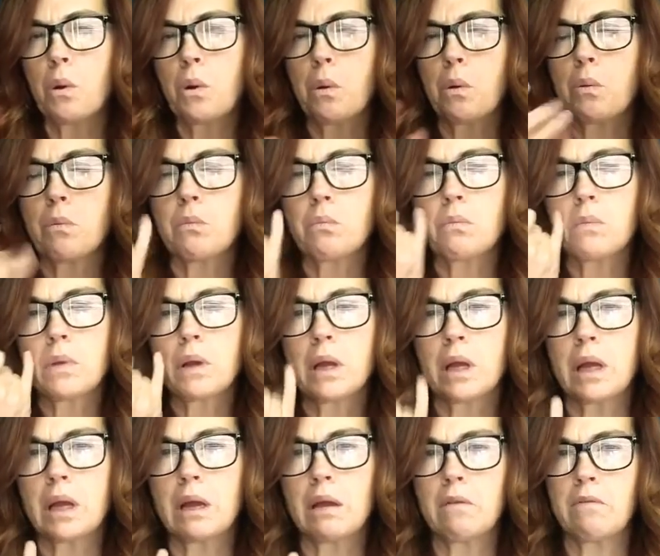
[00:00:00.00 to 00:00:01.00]
this is my
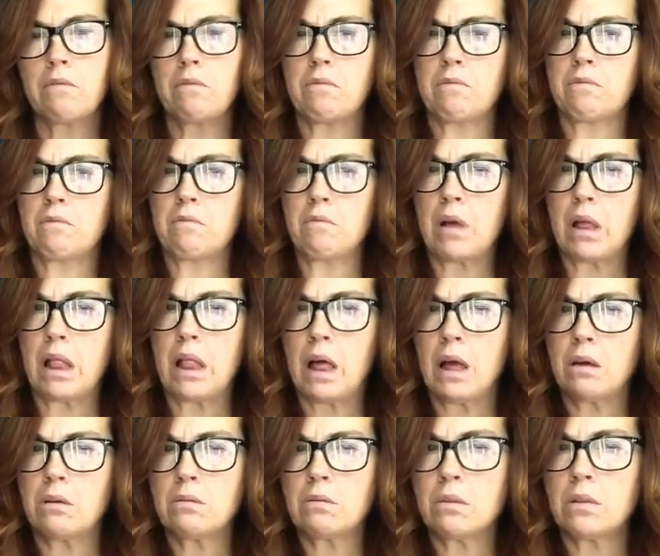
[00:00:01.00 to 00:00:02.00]
sketchbook, so I'm
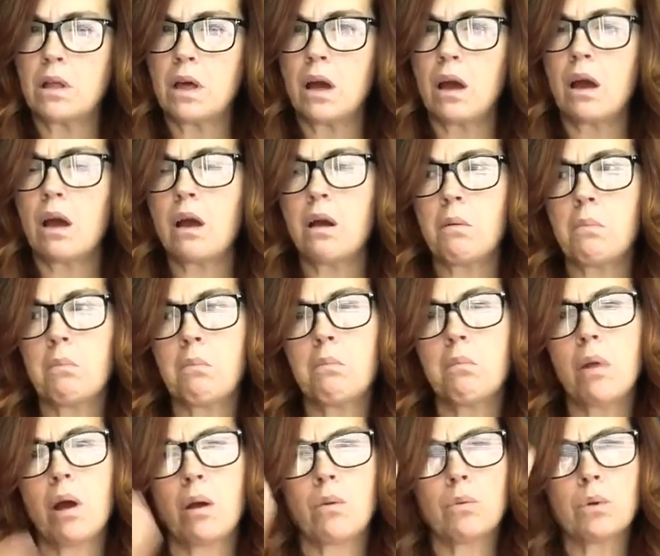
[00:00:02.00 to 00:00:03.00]
thinking that I'll use
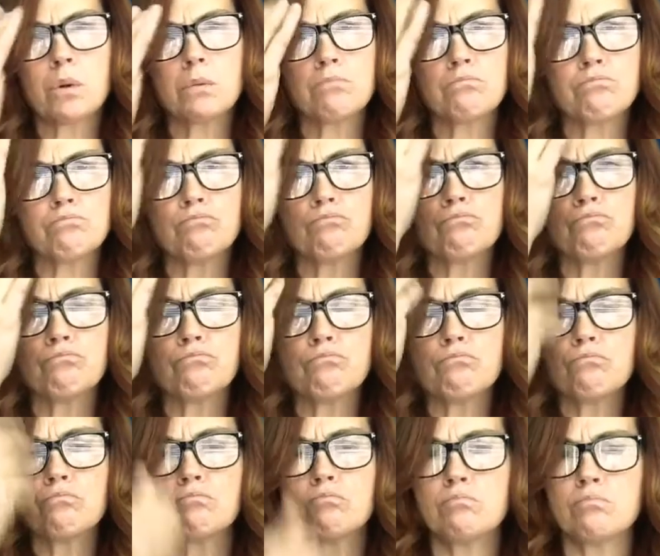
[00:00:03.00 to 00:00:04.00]
this
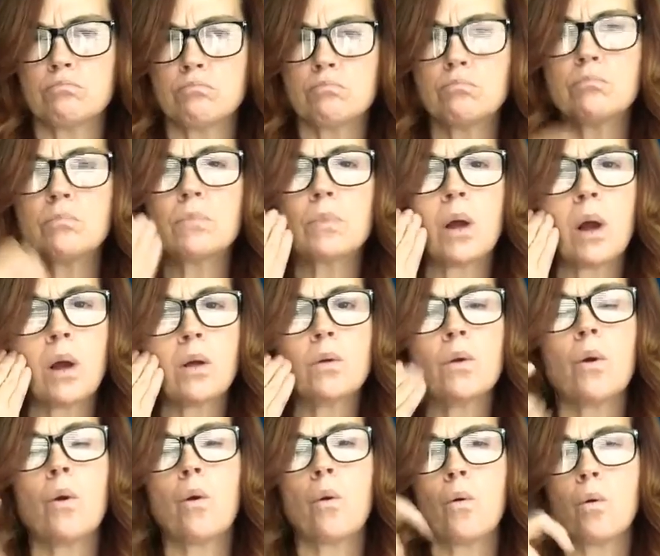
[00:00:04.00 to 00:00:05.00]
to draw the shape of the
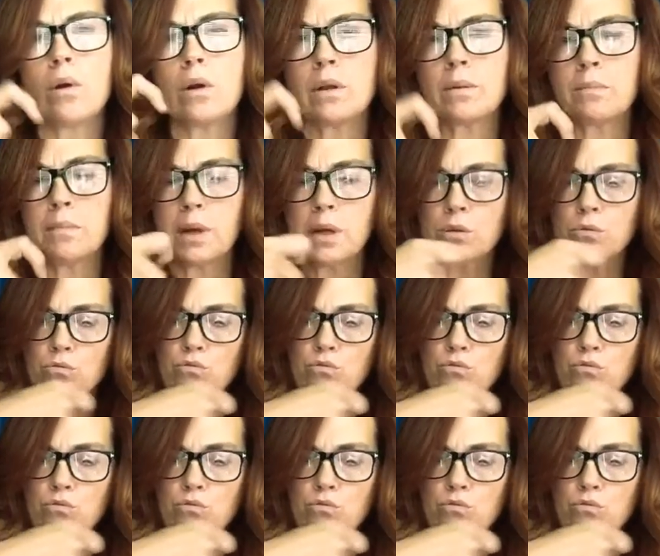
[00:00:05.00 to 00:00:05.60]
eye on.